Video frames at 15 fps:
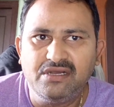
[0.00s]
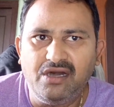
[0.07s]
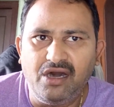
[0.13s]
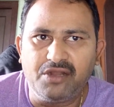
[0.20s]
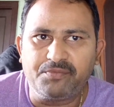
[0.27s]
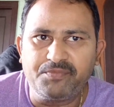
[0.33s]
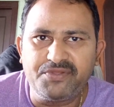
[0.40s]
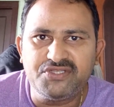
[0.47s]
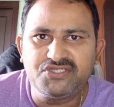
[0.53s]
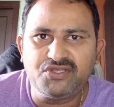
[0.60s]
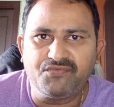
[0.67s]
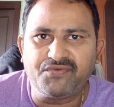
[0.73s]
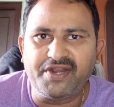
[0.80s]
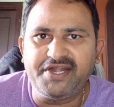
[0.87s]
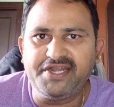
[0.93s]
or piece
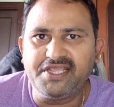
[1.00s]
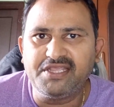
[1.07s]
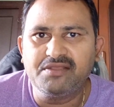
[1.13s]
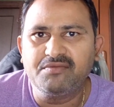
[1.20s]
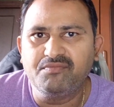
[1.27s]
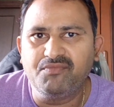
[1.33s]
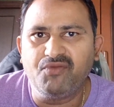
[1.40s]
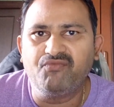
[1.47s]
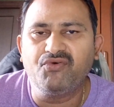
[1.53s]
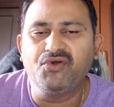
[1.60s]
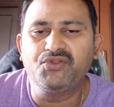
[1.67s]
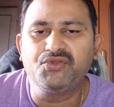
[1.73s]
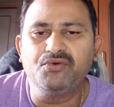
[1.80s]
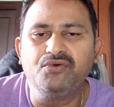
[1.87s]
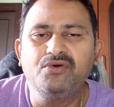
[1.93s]
of writing
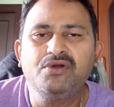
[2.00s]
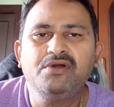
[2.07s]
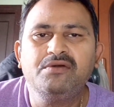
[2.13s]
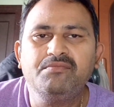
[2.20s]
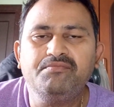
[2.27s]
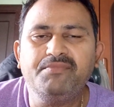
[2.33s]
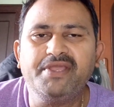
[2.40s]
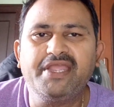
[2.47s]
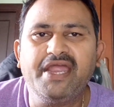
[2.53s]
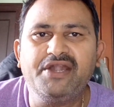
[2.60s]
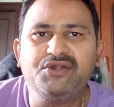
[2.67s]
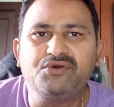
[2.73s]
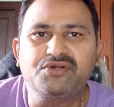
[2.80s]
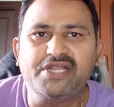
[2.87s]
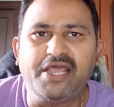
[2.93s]
before you
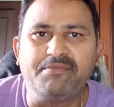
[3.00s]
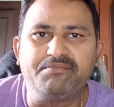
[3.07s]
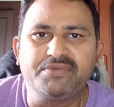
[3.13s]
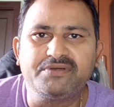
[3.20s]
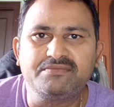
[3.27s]
begin to type.